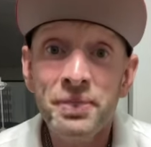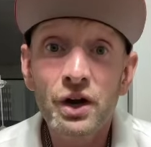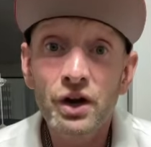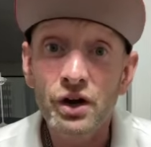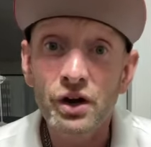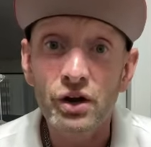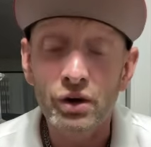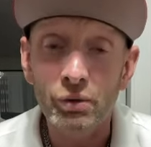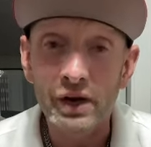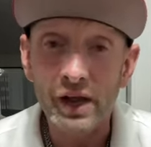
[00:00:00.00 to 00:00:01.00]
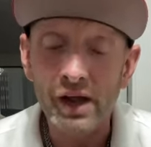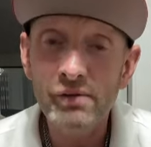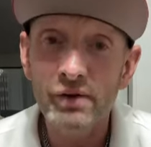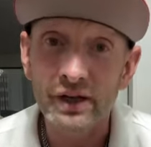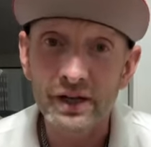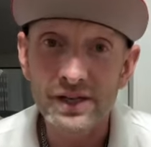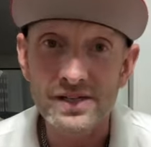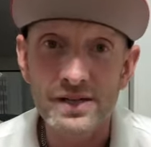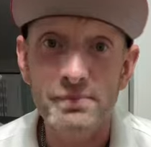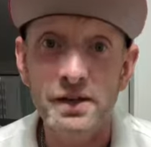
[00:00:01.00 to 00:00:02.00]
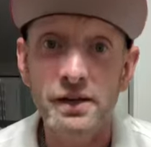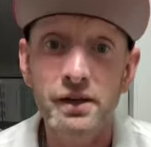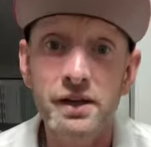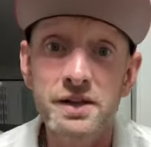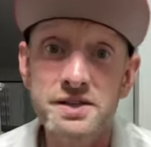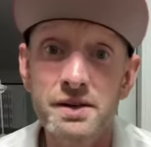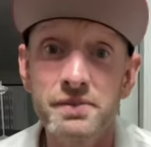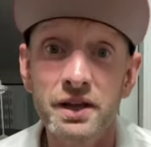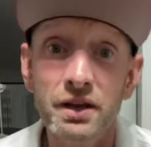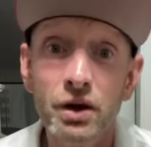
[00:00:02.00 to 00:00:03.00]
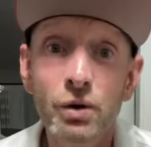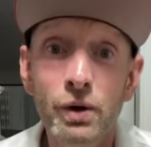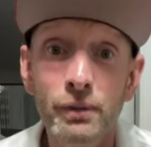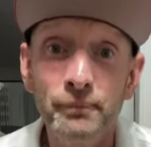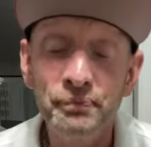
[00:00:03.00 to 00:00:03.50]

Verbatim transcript: or or whatever, and get something get something going